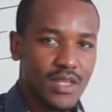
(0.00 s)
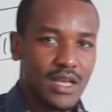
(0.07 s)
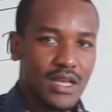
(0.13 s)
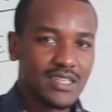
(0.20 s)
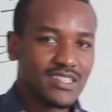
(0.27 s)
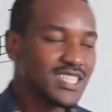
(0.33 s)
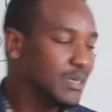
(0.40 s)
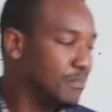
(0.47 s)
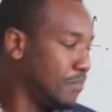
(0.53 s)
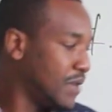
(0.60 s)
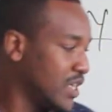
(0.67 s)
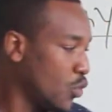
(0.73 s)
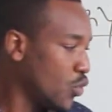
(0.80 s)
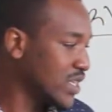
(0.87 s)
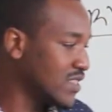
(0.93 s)

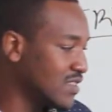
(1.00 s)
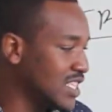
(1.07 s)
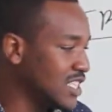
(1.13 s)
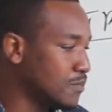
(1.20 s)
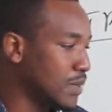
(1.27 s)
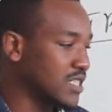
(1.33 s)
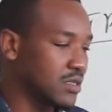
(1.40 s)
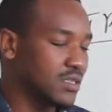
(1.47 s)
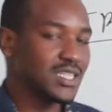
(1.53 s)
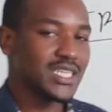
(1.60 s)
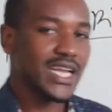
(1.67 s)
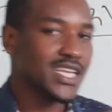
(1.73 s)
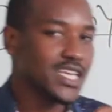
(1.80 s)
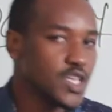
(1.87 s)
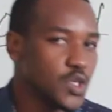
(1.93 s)
Simply, what's this person
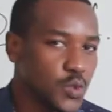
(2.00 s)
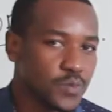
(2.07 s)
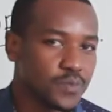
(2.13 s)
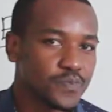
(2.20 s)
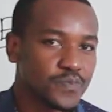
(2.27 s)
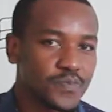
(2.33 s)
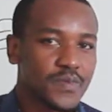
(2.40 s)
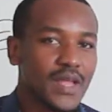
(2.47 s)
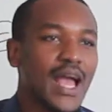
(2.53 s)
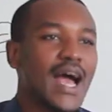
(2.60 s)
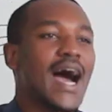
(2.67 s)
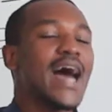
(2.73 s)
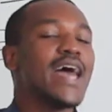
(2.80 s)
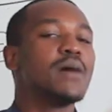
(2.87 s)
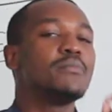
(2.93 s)
telling you?
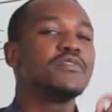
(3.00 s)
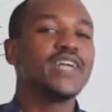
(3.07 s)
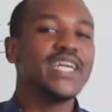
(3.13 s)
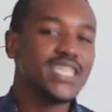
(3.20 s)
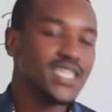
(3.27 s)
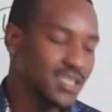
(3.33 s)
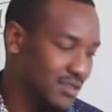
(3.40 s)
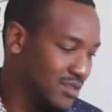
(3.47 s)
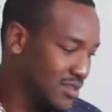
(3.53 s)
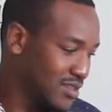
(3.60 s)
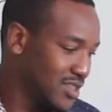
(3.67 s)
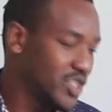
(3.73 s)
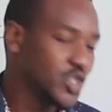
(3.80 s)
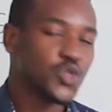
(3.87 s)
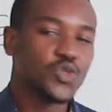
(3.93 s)
I am ready
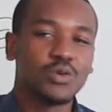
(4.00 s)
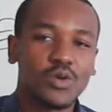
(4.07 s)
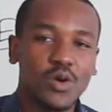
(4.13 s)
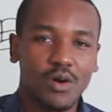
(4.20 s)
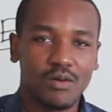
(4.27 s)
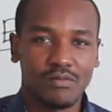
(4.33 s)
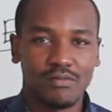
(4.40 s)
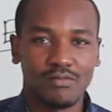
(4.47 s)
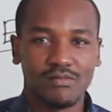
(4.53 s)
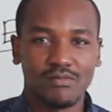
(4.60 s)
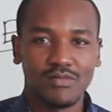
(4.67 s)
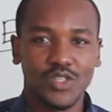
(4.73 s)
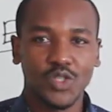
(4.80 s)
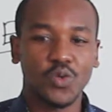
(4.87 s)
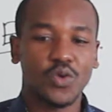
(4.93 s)
to go,
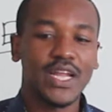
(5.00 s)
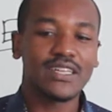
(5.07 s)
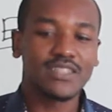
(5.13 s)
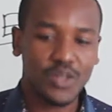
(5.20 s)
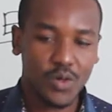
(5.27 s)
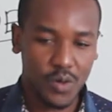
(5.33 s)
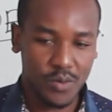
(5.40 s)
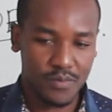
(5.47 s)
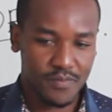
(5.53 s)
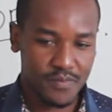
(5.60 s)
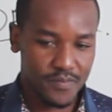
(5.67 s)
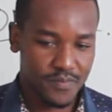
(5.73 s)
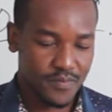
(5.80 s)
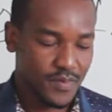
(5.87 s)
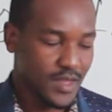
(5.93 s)
so let's go.
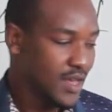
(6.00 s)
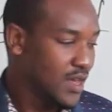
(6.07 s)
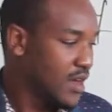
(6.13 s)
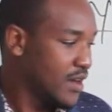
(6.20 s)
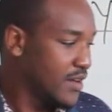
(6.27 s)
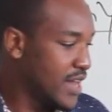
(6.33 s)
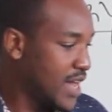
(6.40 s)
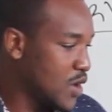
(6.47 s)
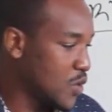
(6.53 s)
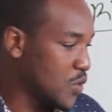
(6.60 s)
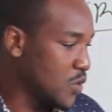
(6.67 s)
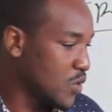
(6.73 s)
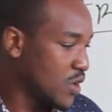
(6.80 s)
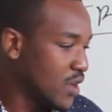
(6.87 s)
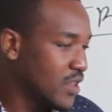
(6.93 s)

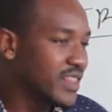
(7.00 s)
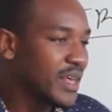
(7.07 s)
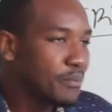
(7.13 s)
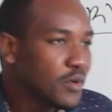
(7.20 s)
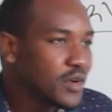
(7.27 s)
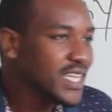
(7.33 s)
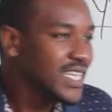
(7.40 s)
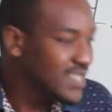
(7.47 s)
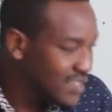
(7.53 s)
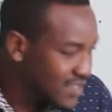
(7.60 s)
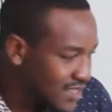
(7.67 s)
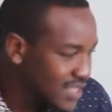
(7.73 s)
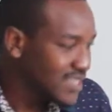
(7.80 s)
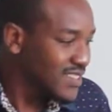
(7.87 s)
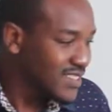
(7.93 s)
Now, the body is
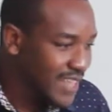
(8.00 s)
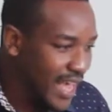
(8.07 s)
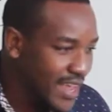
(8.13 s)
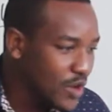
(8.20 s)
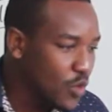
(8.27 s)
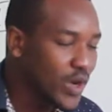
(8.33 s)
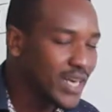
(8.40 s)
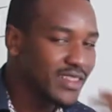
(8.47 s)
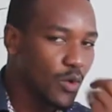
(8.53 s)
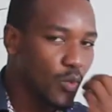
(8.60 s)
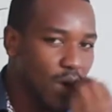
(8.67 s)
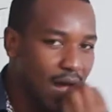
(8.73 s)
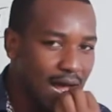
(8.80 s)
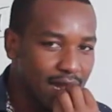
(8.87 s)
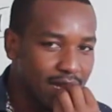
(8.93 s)
saying what the
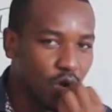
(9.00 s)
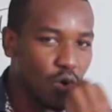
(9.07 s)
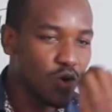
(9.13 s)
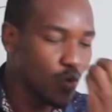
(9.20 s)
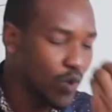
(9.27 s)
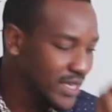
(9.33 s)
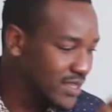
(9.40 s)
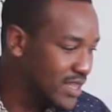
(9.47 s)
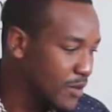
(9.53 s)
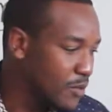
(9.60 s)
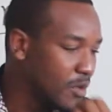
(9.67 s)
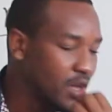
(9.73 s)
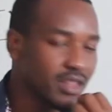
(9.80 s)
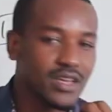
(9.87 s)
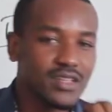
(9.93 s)
word or what the
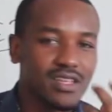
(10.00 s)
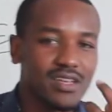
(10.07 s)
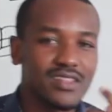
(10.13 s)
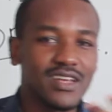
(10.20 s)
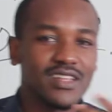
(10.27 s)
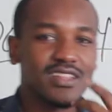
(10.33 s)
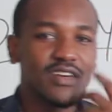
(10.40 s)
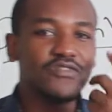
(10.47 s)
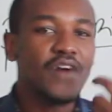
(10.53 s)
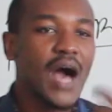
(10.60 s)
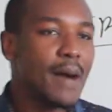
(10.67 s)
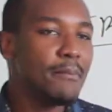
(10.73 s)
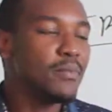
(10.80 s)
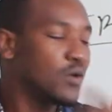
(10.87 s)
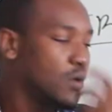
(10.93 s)

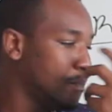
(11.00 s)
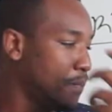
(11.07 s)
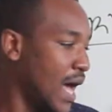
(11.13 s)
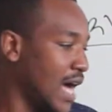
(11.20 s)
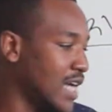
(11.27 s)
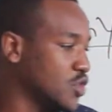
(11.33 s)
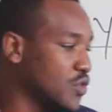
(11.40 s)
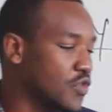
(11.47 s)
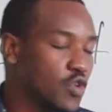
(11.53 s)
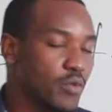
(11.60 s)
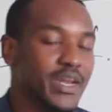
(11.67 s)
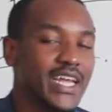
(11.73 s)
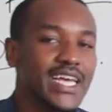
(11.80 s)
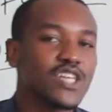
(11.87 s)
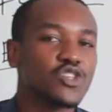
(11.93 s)
verbal part of
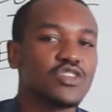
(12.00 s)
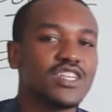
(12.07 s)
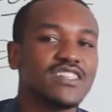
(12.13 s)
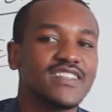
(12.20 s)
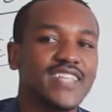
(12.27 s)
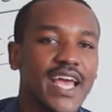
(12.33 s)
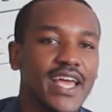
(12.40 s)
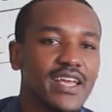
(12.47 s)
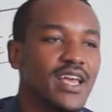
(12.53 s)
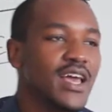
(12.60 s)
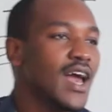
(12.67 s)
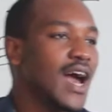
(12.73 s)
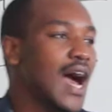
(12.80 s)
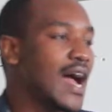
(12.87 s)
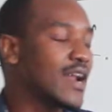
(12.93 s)
communication is saying,
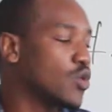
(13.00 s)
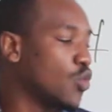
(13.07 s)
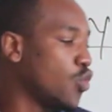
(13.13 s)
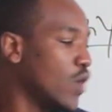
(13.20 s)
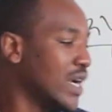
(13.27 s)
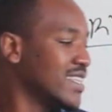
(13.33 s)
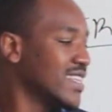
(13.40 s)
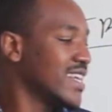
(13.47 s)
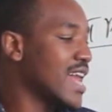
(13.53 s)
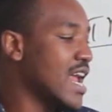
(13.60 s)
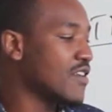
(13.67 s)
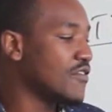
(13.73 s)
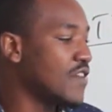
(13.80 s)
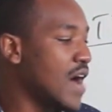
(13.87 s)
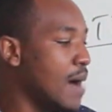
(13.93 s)
and what the
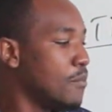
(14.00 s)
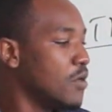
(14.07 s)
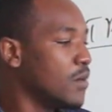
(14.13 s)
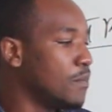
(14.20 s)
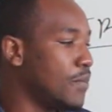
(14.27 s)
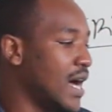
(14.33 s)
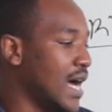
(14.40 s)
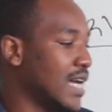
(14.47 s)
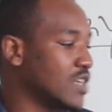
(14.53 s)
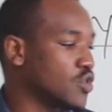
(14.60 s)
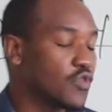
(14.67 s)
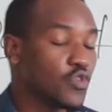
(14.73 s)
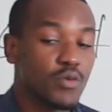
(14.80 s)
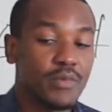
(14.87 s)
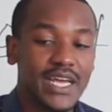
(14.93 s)
non-verbal part
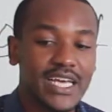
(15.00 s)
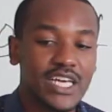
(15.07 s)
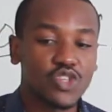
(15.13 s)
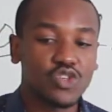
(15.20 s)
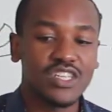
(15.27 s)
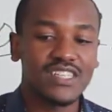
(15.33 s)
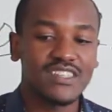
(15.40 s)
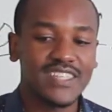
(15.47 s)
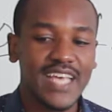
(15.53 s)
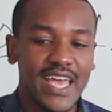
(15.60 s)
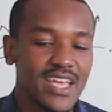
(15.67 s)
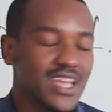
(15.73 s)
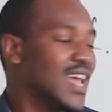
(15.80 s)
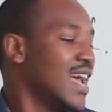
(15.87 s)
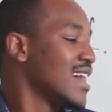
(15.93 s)
of communication is
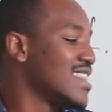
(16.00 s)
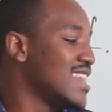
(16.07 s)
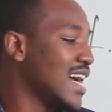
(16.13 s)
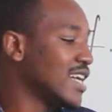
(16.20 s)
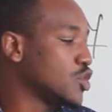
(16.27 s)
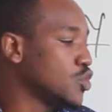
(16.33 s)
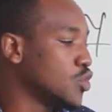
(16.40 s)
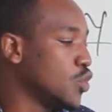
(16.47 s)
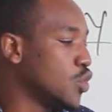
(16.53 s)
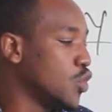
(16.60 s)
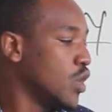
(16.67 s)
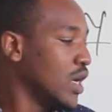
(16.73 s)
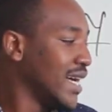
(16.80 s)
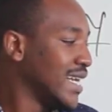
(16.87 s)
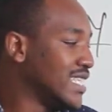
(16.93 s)
saying. They are
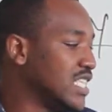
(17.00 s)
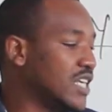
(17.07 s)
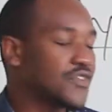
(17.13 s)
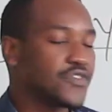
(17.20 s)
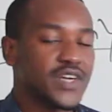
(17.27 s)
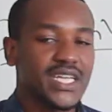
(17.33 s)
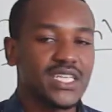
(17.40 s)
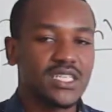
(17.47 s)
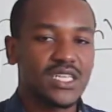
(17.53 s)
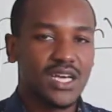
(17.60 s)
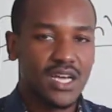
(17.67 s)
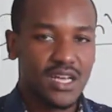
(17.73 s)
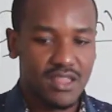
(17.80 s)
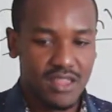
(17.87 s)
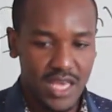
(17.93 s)
two different
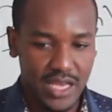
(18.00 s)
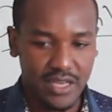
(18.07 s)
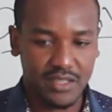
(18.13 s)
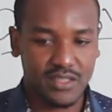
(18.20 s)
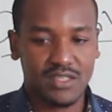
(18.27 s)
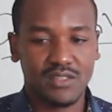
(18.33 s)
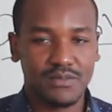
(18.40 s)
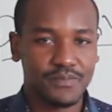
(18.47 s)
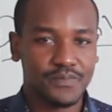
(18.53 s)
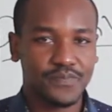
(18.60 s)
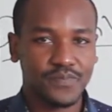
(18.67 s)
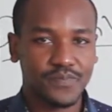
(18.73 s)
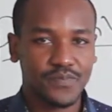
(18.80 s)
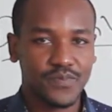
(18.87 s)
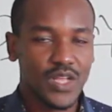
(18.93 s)
things.
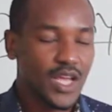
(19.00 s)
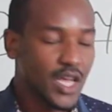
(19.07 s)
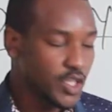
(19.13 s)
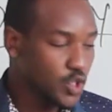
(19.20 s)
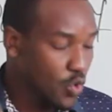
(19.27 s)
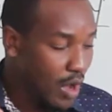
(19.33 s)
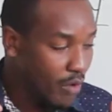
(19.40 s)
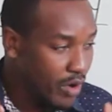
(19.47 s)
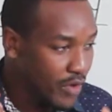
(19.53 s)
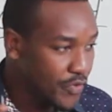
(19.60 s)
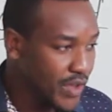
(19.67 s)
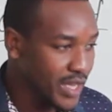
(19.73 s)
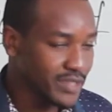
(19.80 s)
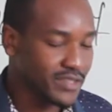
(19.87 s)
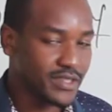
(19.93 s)
So our
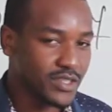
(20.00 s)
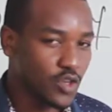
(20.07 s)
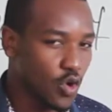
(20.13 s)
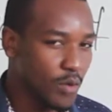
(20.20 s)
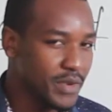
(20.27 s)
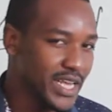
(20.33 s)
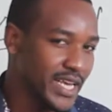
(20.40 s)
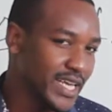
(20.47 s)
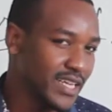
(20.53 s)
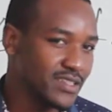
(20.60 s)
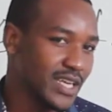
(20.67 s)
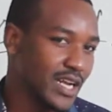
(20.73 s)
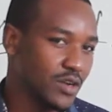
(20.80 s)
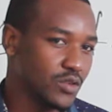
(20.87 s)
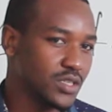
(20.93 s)
face communicates
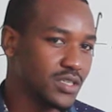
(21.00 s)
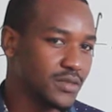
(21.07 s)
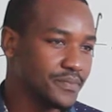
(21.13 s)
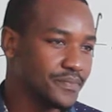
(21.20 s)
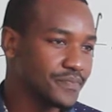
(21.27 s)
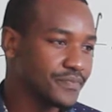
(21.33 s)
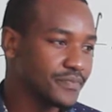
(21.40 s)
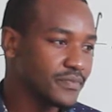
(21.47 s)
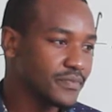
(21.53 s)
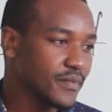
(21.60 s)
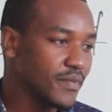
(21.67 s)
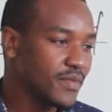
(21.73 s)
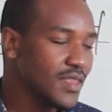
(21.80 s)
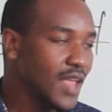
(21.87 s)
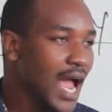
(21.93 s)
a lot.
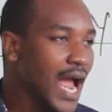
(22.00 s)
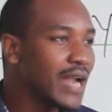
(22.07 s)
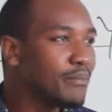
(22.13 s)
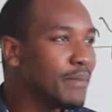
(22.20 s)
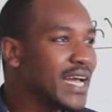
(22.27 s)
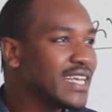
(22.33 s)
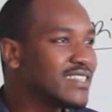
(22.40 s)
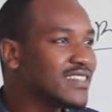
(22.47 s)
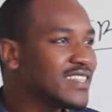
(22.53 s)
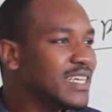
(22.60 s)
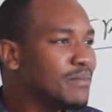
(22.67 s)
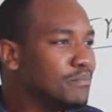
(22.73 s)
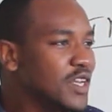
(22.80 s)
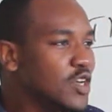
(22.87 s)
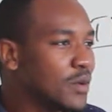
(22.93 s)
And by
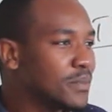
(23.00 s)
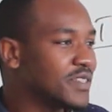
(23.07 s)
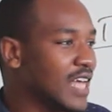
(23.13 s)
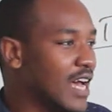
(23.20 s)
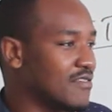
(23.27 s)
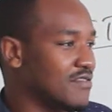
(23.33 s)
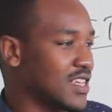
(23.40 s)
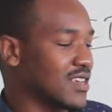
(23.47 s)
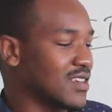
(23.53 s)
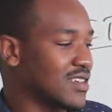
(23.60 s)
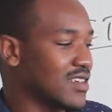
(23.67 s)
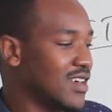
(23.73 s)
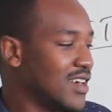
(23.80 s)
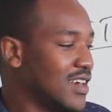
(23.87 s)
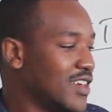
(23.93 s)
simply observing,
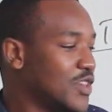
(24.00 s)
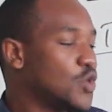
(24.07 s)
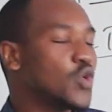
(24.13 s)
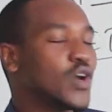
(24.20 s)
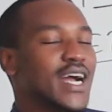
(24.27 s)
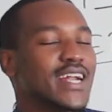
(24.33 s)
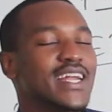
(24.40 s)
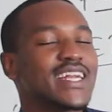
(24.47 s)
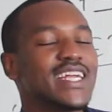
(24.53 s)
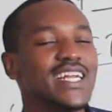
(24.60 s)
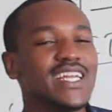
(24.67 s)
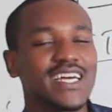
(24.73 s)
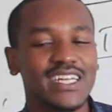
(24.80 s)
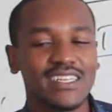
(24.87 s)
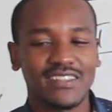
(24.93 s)
you can
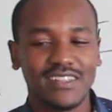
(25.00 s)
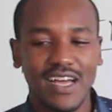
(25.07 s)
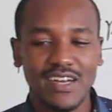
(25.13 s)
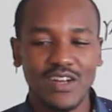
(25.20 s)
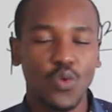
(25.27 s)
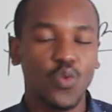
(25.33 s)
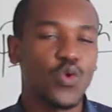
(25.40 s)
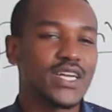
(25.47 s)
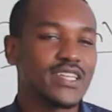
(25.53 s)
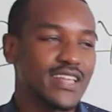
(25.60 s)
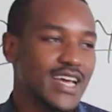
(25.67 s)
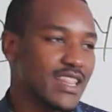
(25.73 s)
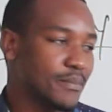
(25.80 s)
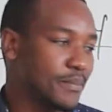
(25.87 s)
really understand what the other